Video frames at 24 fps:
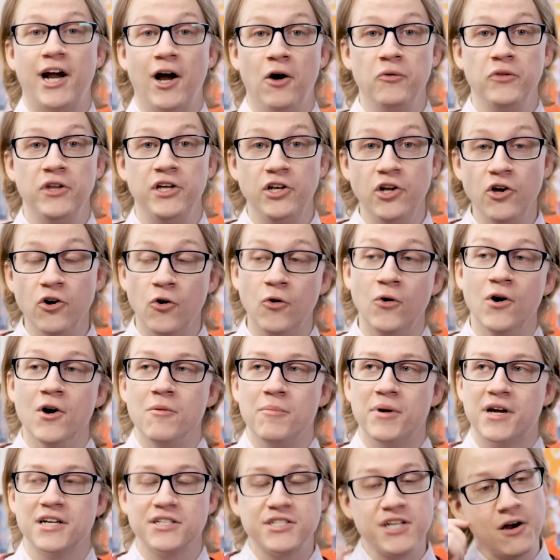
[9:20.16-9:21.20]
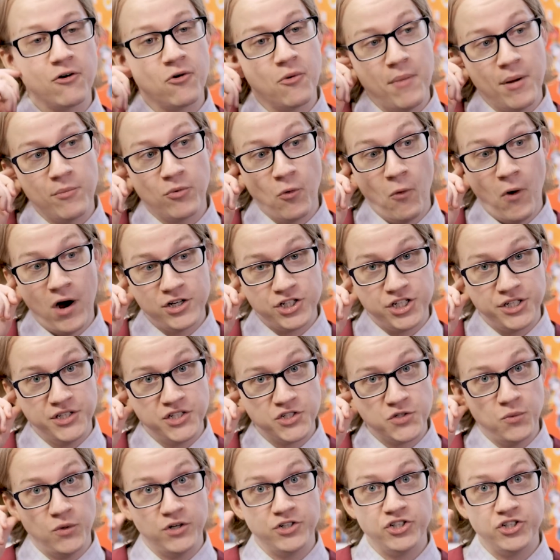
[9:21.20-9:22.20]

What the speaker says: I only knew because I remember watching this